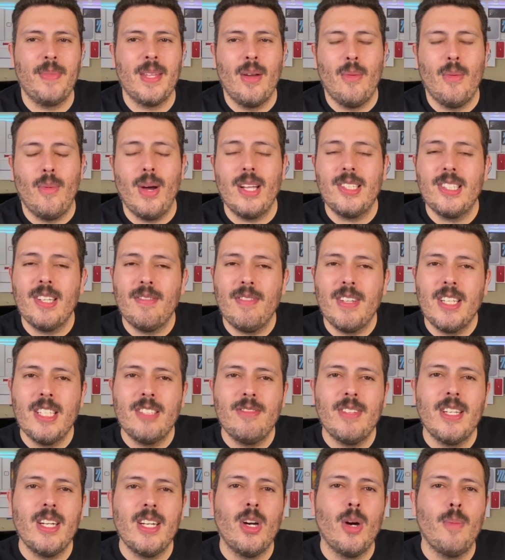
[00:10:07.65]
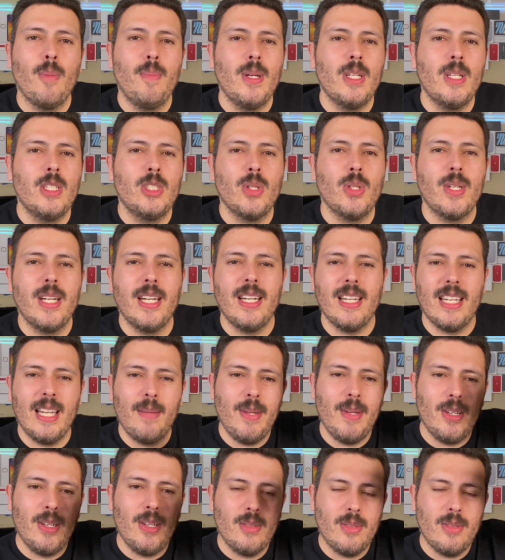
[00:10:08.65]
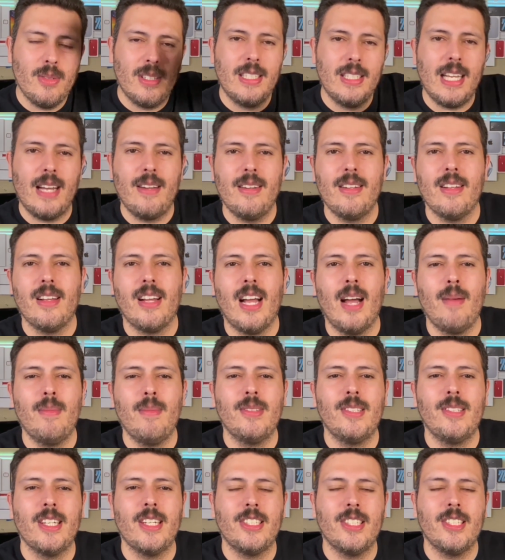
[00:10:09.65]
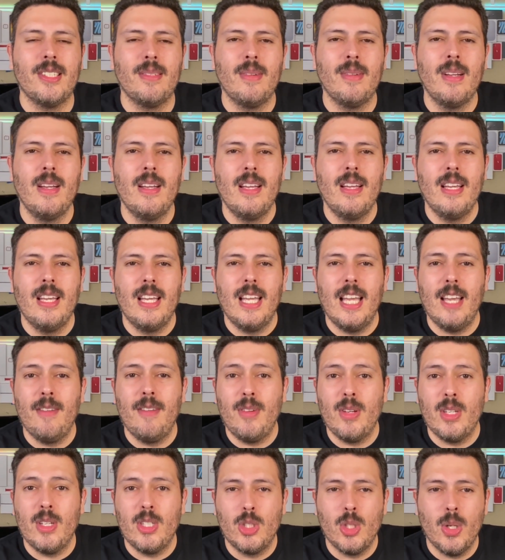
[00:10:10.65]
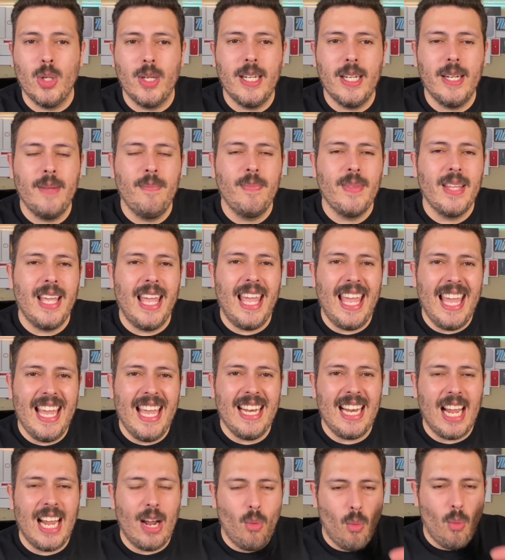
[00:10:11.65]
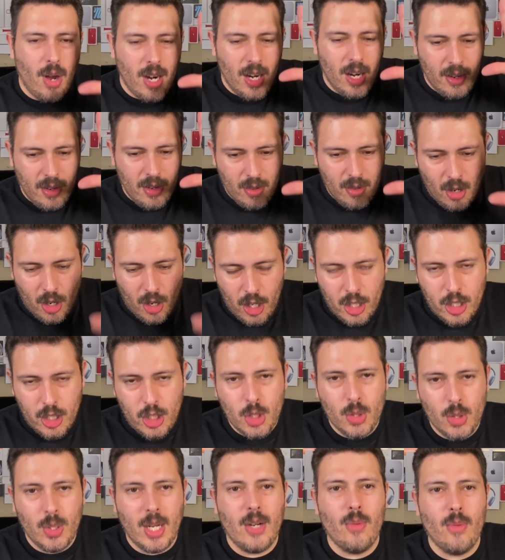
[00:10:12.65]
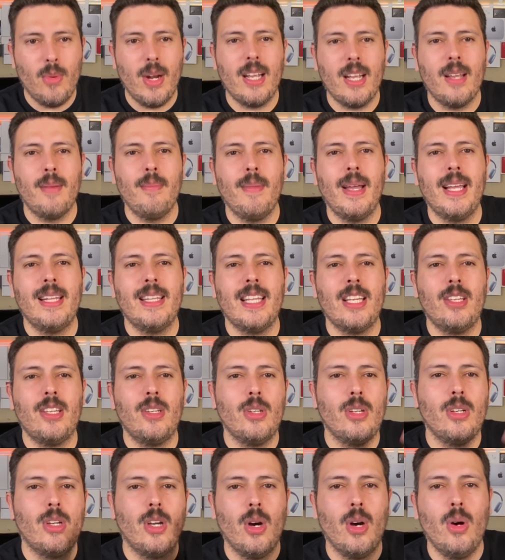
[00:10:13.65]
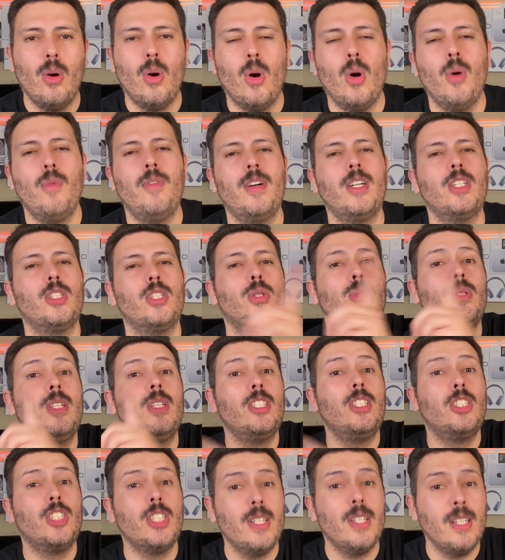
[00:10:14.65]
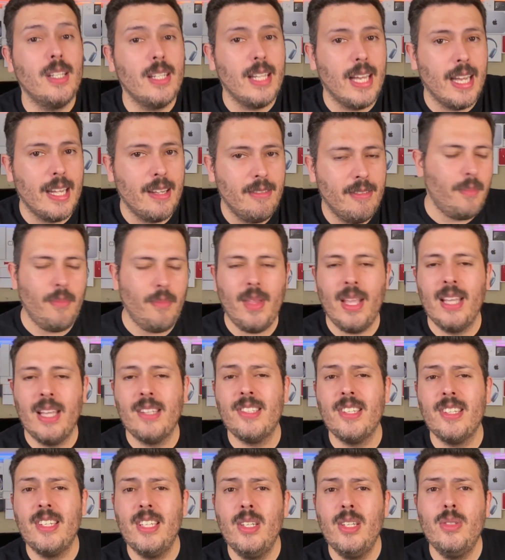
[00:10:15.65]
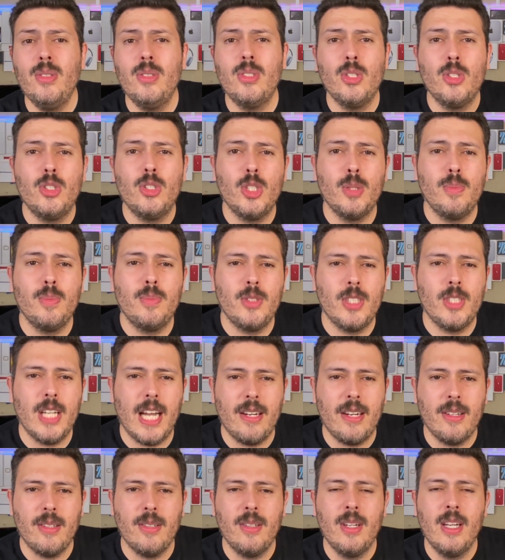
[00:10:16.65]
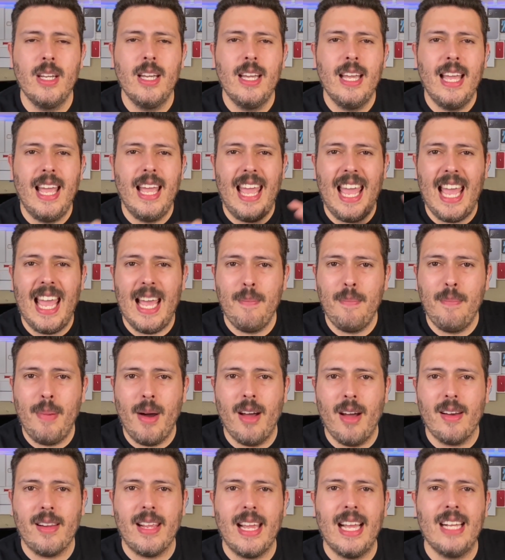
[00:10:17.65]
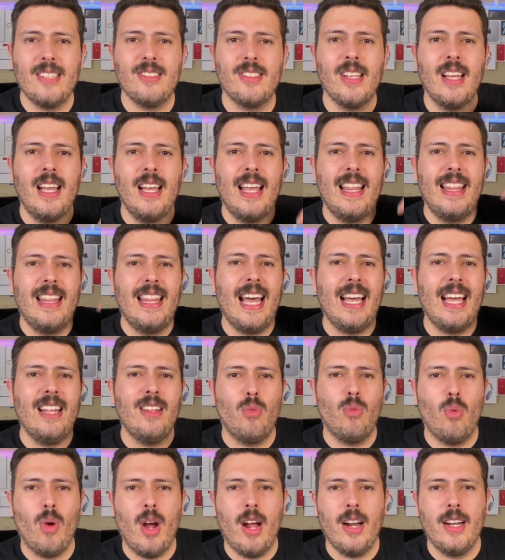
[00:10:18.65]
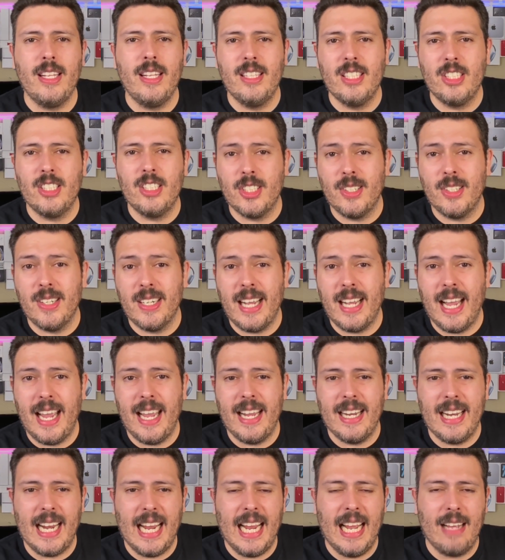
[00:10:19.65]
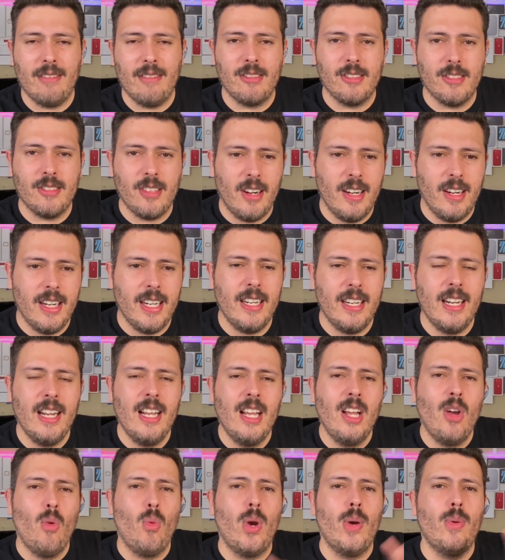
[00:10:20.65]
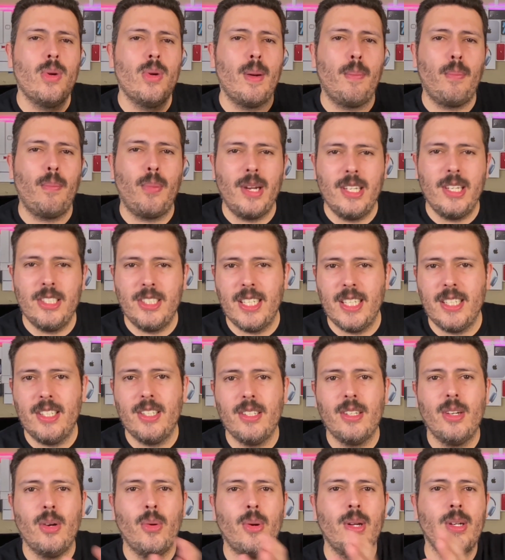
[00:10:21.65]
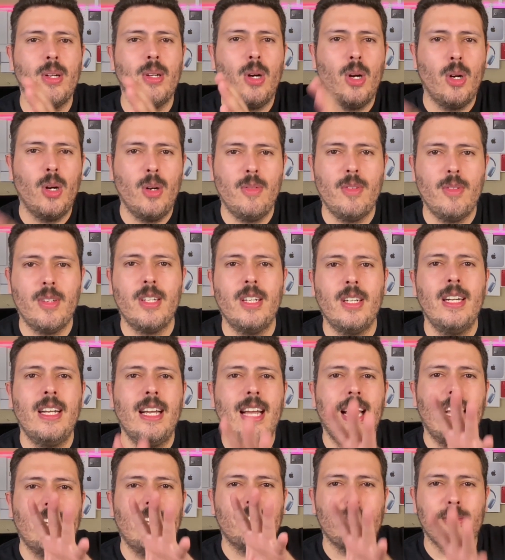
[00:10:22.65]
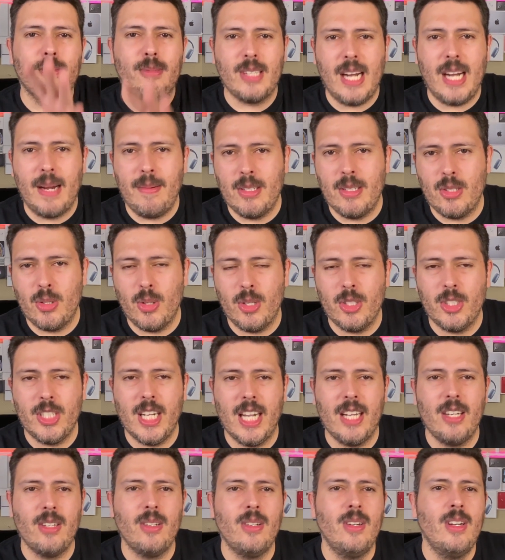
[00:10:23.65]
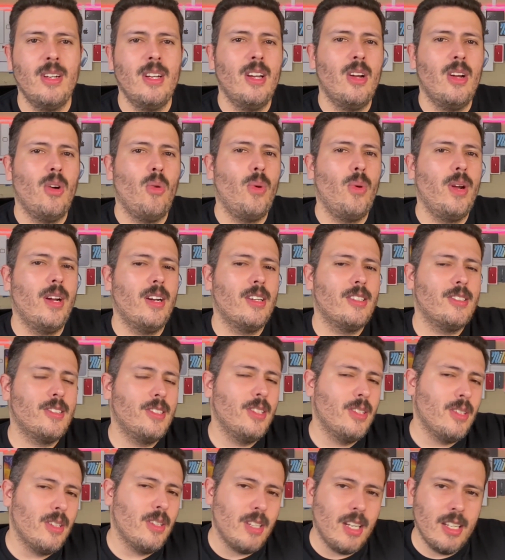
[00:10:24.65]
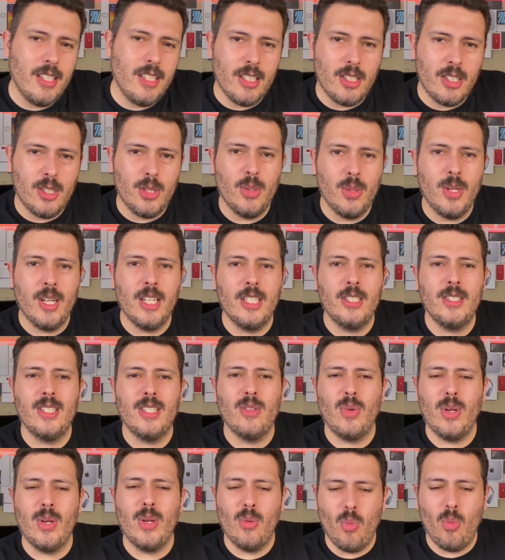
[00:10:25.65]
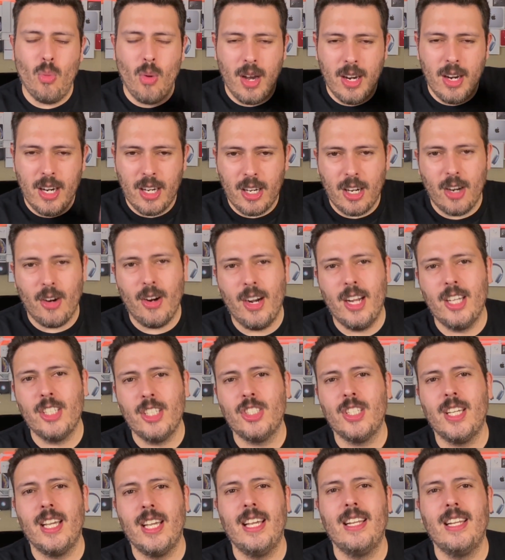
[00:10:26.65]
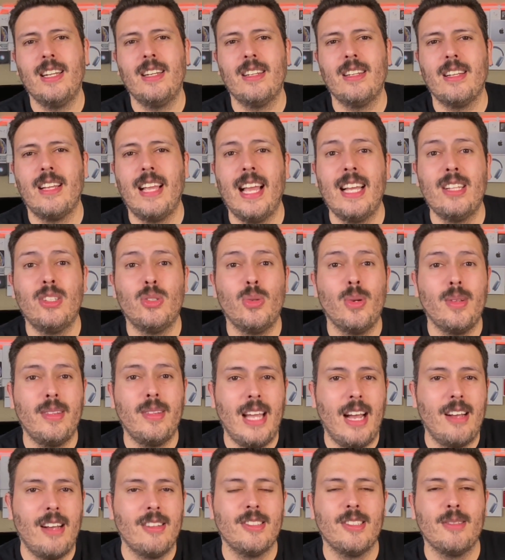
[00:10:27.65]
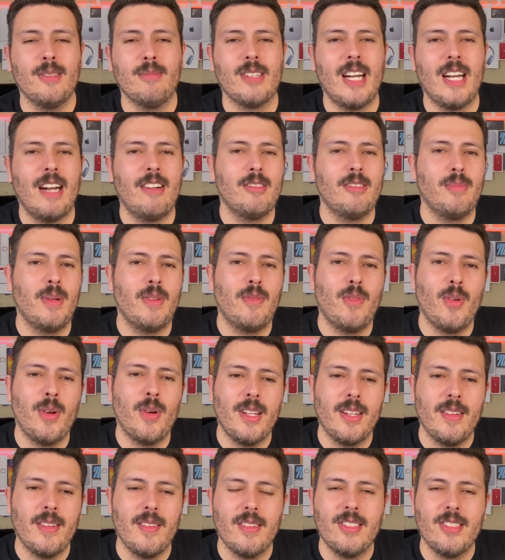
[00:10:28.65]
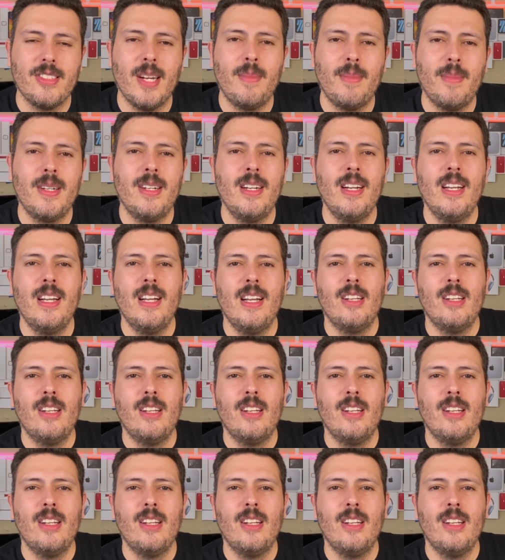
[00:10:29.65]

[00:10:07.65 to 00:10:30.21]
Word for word: Well, that's it for this video. Hope you enjoyed it. Let me know down in the comment section if you enjoyed it. And I want to urge you and recommend that you go over to the Jira Life. It's a new YouTube channel and podcast that Rodney, the Jira guy, and I have started. We would appreciate you going over and subscribing to our channel. We are still under two hundred. We want to crush and get to a thousand subscribers before the end of the summer.